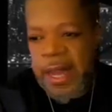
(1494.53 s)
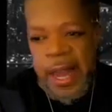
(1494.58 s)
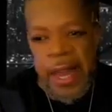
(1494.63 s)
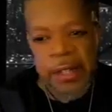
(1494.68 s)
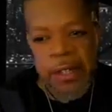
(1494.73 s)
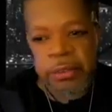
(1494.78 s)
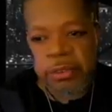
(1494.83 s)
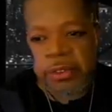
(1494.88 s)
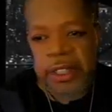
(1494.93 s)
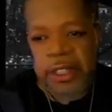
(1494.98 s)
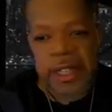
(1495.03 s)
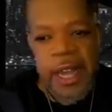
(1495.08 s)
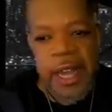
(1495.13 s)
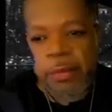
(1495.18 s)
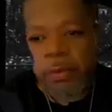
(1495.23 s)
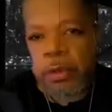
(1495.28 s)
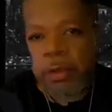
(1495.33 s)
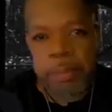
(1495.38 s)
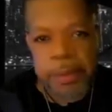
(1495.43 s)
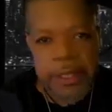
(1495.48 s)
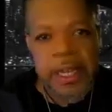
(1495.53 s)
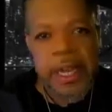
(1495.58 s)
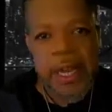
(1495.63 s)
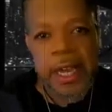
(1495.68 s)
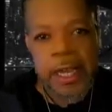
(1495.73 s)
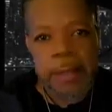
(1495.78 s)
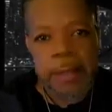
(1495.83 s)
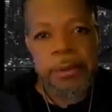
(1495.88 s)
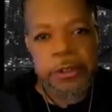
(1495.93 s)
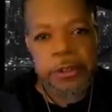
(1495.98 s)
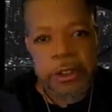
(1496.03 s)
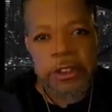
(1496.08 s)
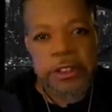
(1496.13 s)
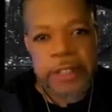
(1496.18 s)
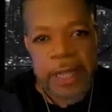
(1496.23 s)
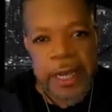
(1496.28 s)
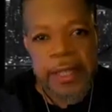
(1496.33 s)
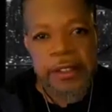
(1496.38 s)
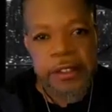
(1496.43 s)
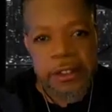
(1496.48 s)
I don't think I would be able to
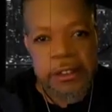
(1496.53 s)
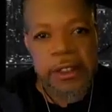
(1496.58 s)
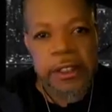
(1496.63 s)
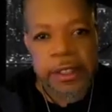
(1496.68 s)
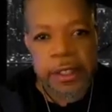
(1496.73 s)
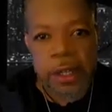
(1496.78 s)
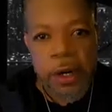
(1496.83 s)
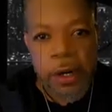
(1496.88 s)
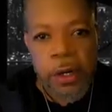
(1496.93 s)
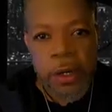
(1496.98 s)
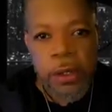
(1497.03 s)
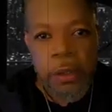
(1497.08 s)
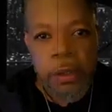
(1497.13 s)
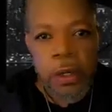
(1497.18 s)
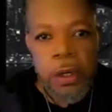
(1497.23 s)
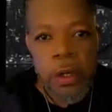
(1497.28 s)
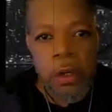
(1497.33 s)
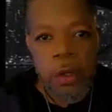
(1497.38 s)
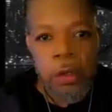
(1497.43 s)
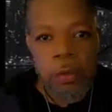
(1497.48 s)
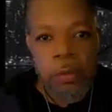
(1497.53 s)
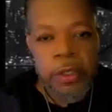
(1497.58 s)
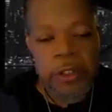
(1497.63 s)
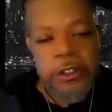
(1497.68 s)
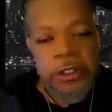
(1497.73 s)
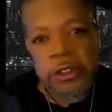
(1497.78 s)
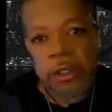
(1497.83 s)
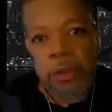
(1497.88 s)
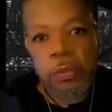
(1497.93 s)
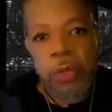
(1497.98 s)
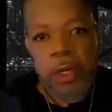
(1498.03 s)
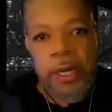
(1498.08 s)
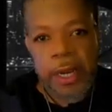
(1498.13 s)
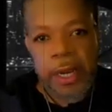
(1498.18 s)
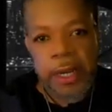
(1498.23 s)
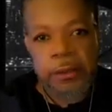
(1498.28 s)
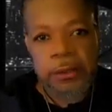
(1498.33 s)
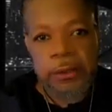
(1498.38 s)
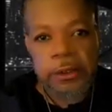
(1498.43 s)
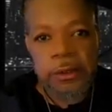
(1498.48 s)
take seeing her with someone
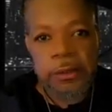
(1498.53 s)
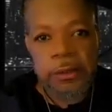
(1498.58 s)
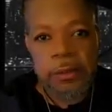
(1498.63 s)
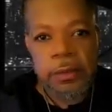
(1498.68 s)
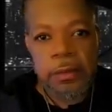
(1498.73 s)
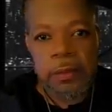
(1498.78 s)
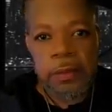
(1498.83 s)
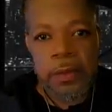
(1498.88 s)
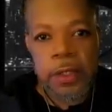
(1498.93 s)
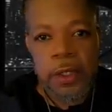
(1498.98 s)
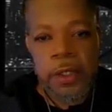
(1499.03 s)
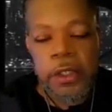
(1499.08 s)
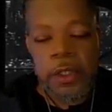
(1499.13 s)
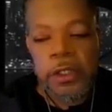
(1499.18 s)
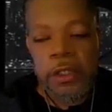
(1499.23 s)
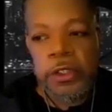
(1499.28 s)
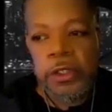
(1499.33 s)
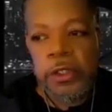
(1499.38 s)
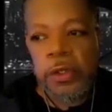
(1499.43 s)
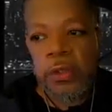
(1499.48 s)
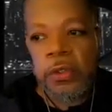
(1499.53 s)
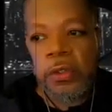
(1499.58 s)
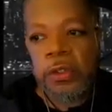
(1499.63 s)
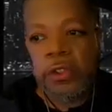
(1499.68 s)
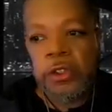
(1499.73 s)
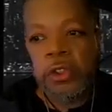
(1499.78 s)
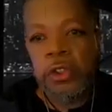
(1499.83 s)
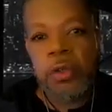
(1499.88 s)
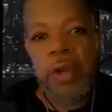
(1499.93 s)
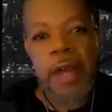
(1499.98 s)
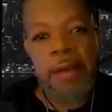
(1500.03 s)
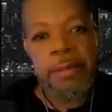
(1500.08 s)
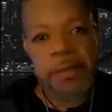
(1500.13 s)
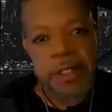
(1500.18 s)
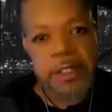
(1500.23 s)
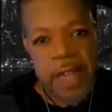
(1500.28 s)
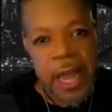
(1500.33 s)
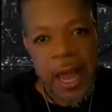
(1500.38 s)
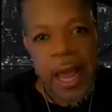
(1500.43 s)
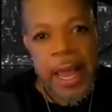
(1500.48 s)
else. You
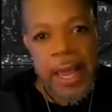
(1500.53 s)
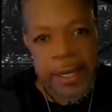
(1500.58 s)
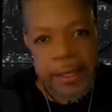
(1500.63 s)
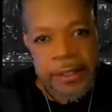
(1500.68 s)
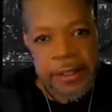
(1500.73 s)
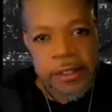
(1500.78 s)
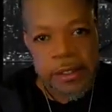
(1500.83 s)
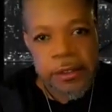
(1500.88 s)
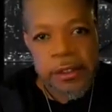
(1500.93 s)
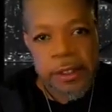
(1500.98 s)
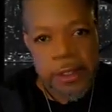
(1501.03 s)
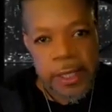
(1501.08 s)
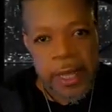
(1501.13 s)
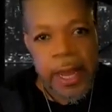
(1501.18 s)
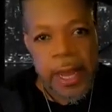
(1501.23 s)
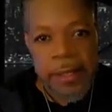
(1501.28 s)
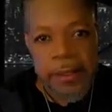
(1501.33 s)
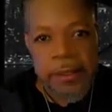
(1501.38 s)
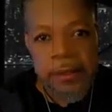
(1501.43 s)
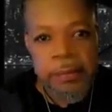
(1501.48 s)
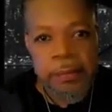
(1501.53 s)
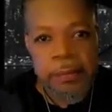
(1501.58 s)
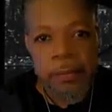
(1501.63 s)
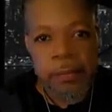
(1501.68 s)
have died to that.